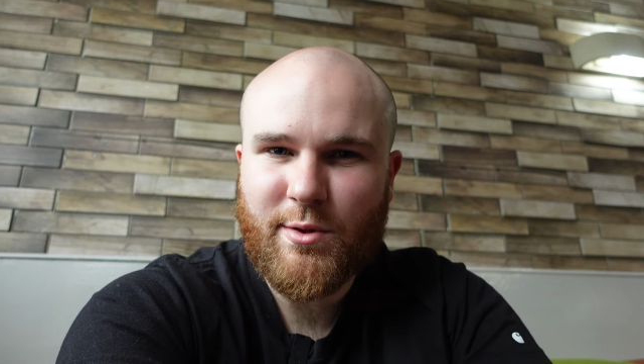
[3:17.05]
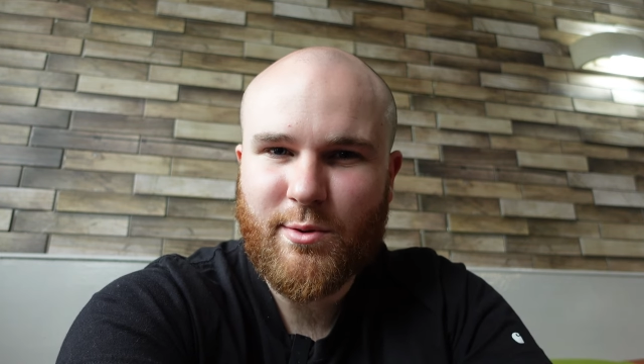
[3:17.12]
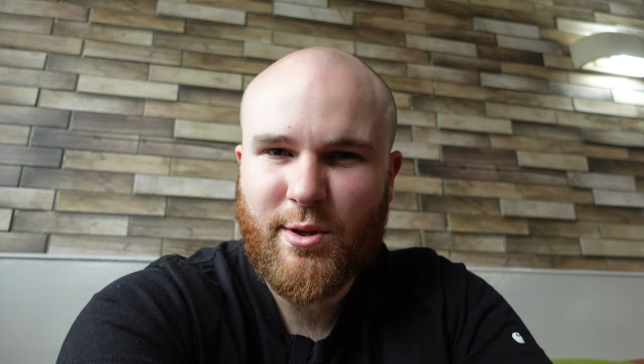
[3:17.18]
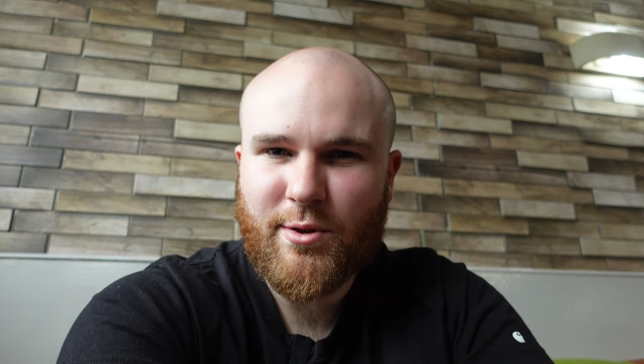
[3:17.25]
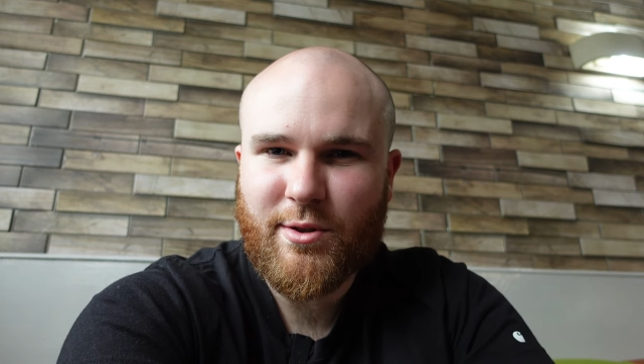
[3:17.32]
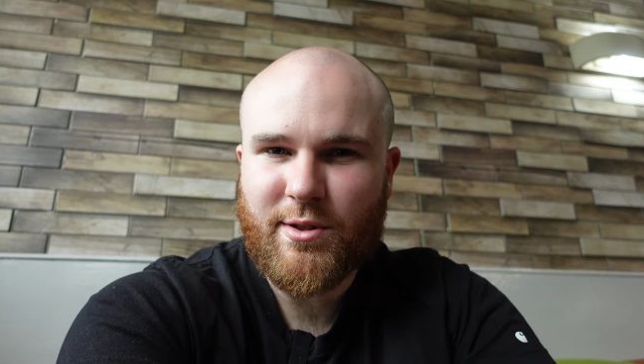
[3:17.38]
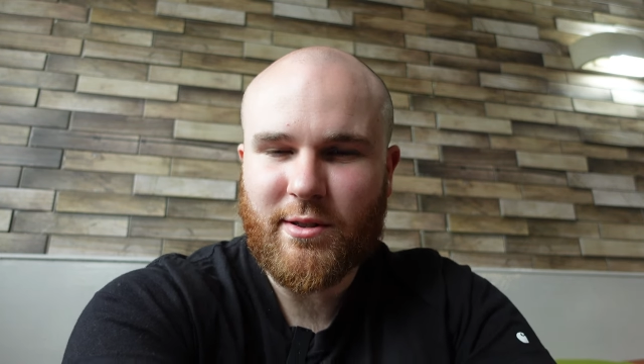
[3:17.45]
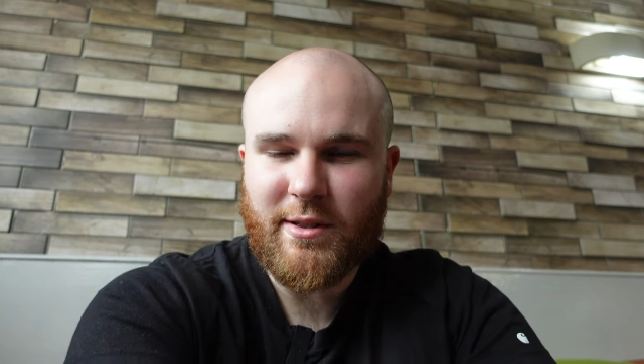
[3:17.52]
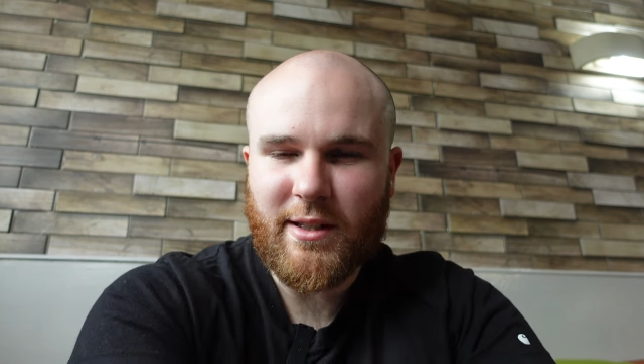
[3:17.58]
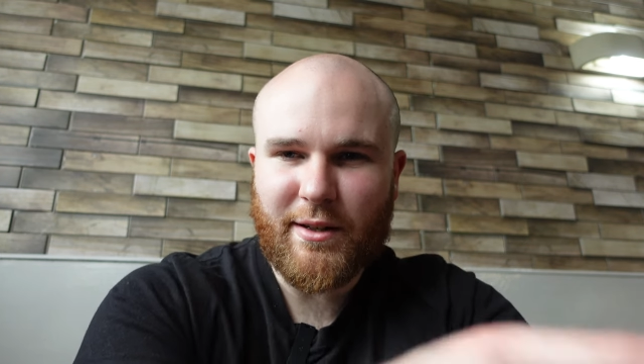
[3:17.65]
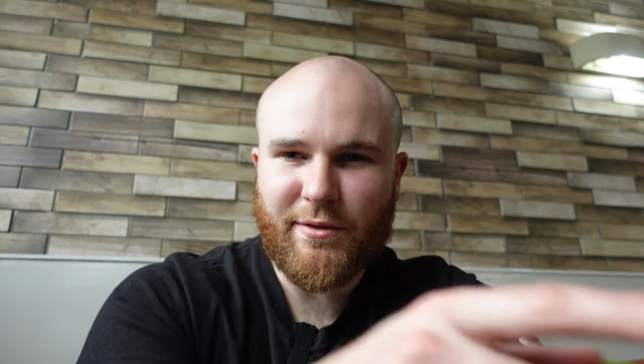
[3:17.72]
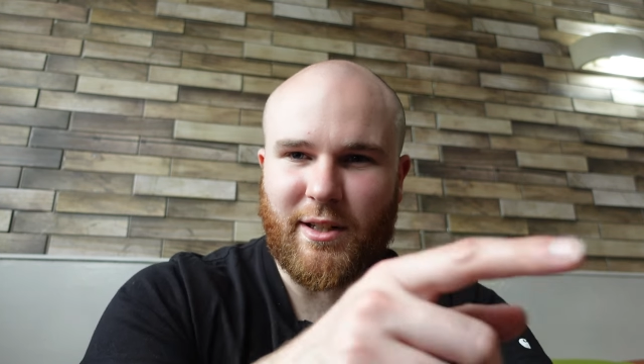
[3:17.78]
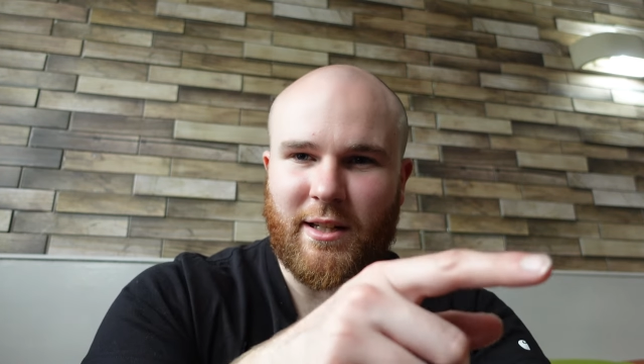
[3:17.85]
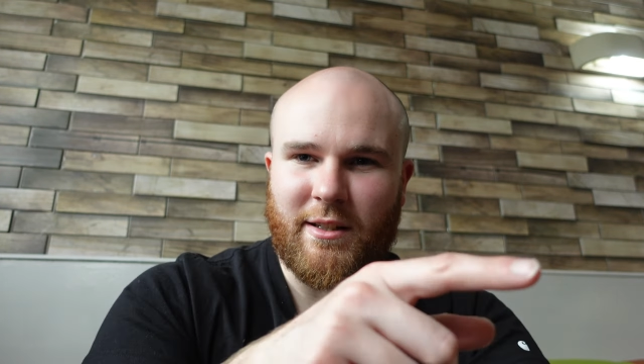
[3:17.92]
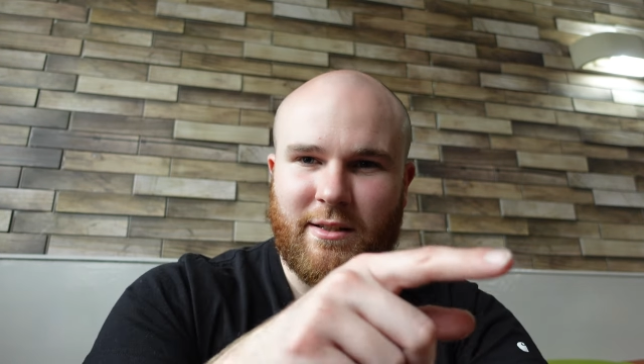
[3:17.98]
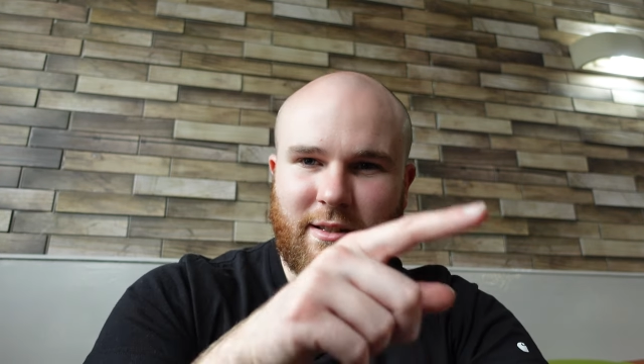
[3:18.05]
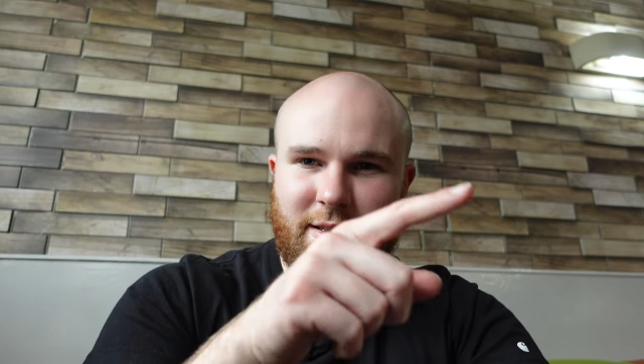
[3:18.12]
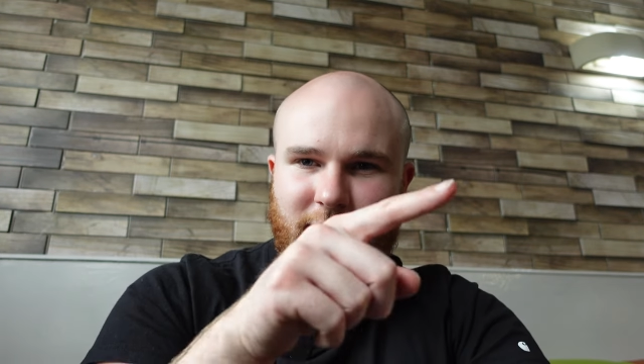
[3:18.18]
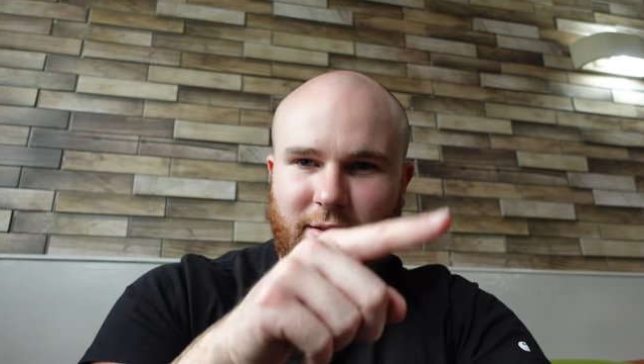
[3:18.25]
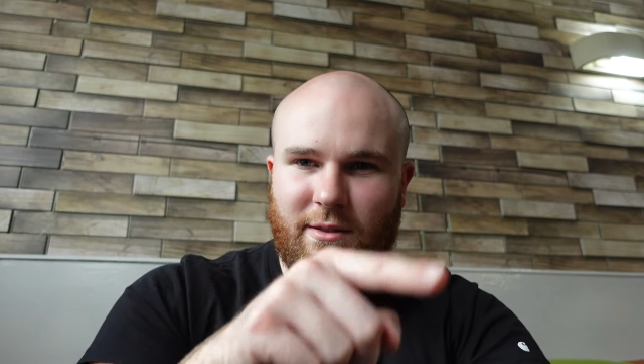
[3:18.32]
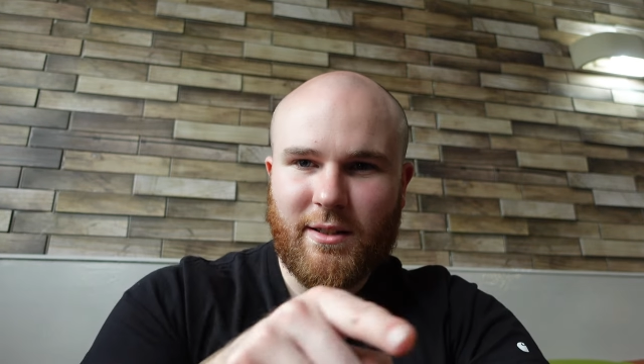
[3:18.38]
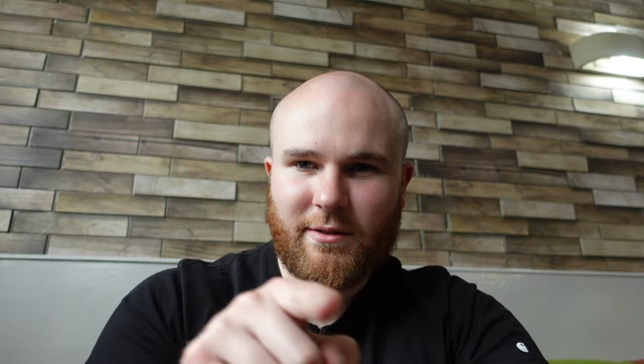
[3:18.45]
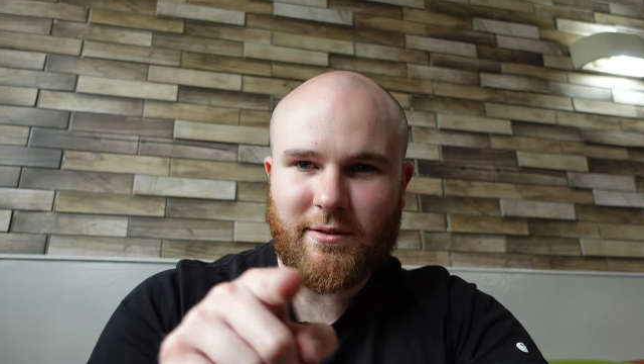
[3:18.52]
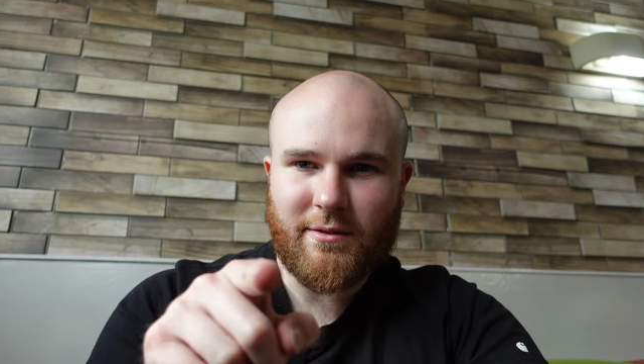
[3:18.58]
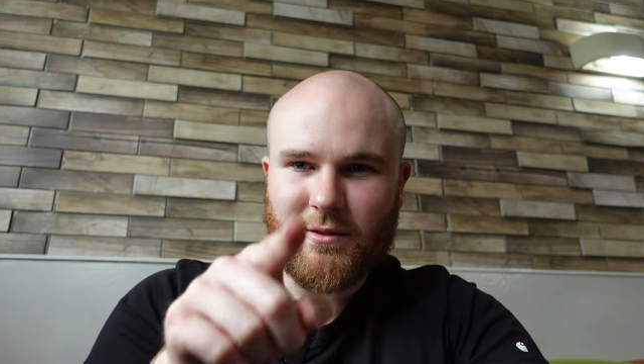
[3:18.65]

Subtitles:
as well, because like Afghanistan's like,